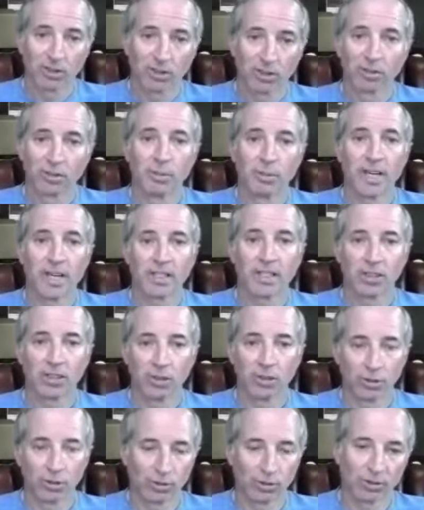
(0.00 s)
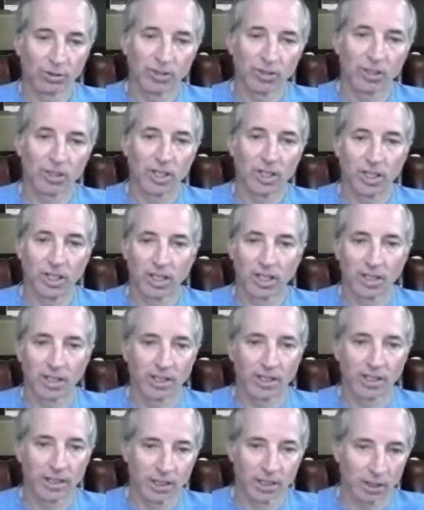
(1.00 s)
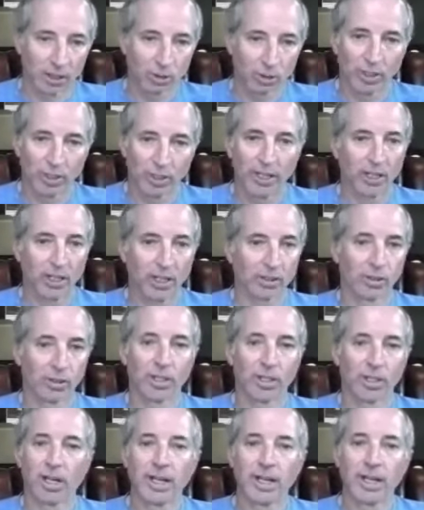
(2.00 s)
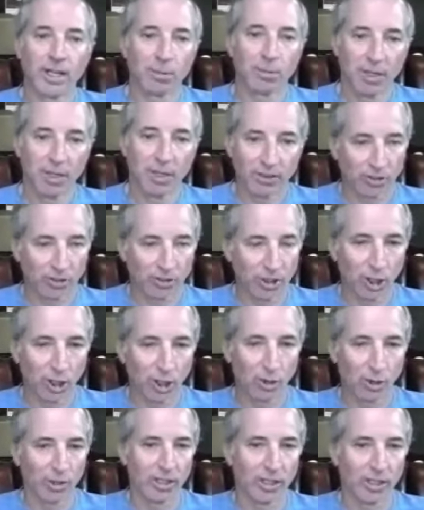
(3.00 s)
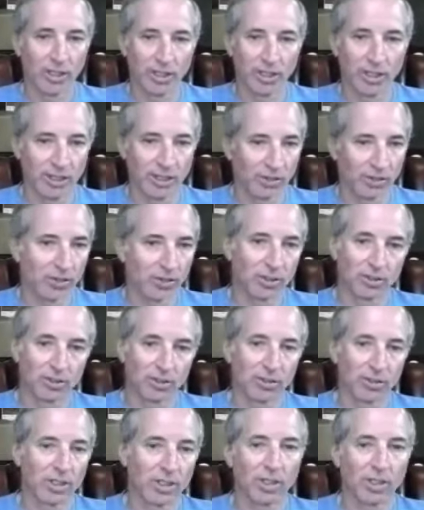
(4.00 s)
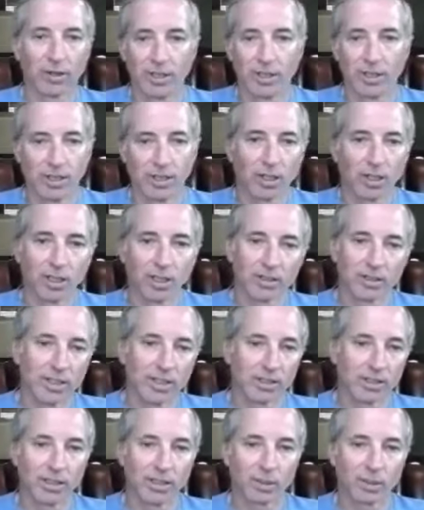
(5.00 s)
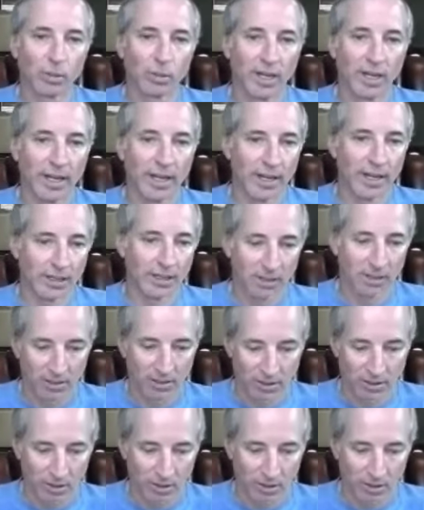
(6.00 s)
may use an LOL or an IMHO in an insincere and inauthentic way,